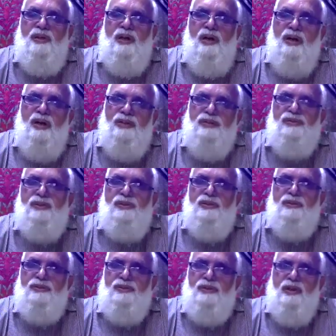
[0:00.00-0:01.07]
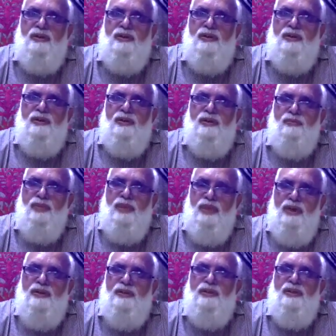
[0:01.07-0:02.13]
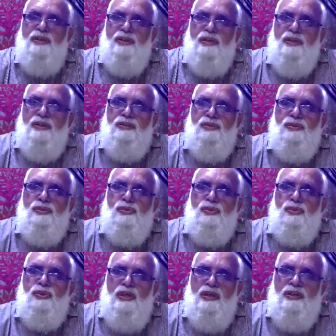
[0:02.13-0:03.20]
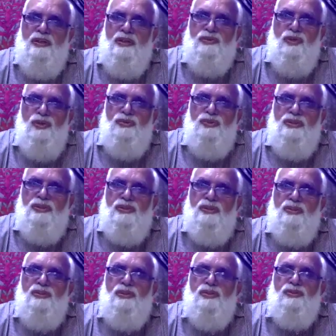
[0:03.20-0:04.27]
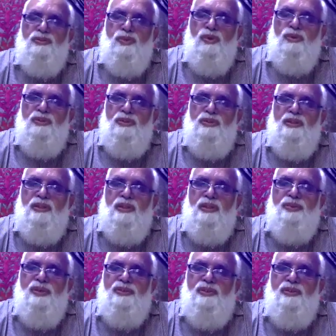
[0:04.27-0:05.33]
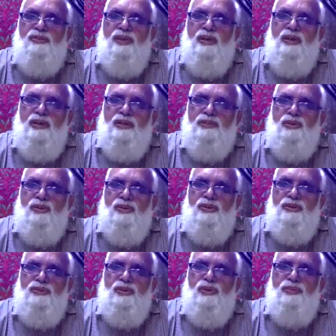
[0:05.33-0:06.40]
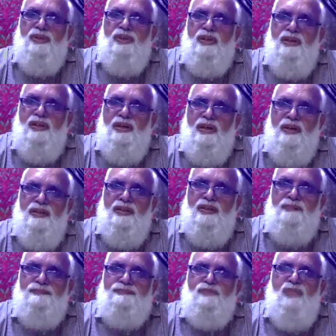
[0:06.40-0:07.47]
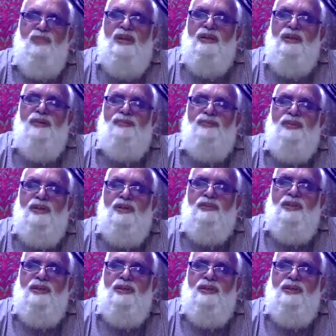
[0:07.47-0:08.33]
asks, sir, may I need to do the ultrasound? So these are the patients where ultrasound should be done early. And if there is